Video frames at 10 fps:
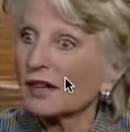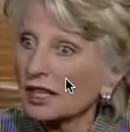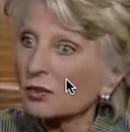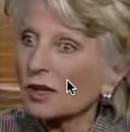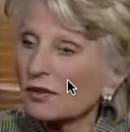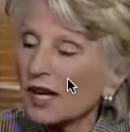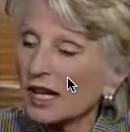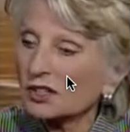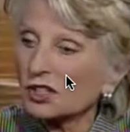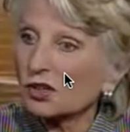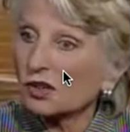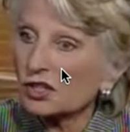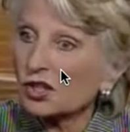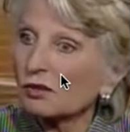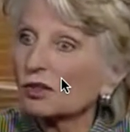That's what I've asked Attorney
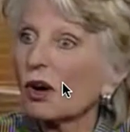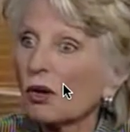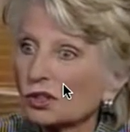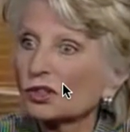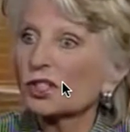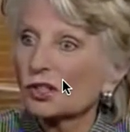General Holder to